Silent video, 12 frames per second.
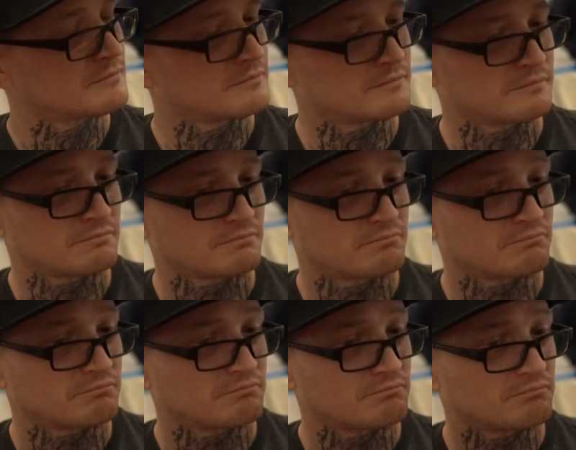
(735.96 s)

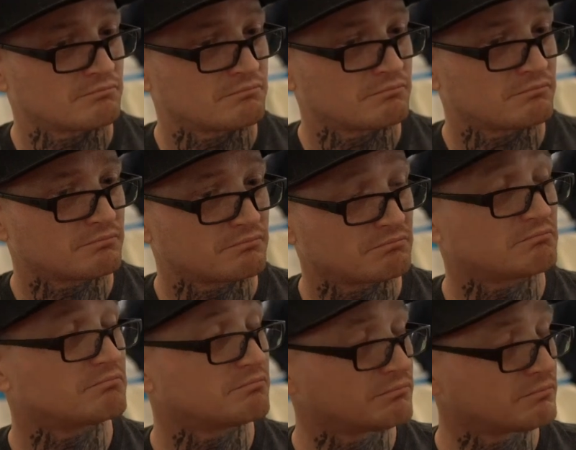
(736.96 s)

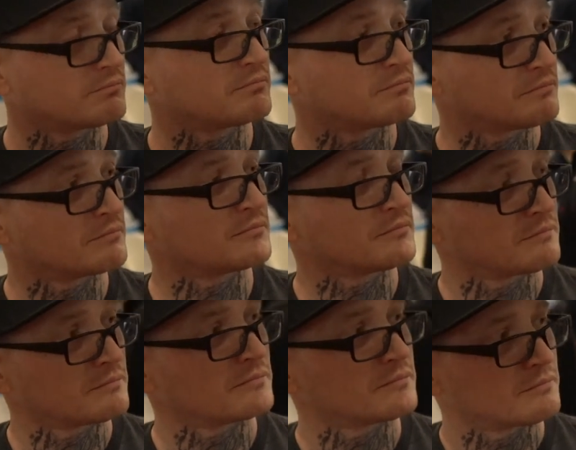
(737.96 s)

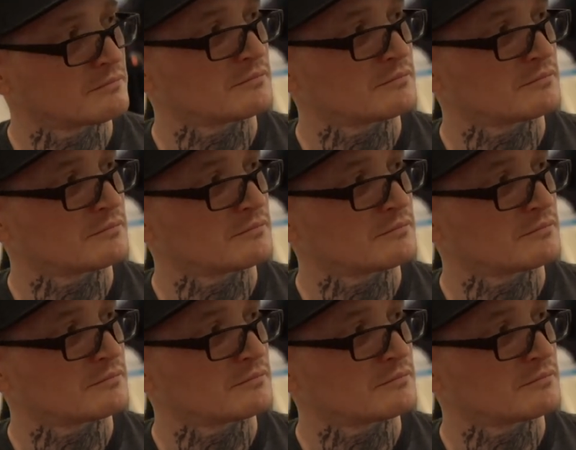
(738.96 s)
This person isn't speaking.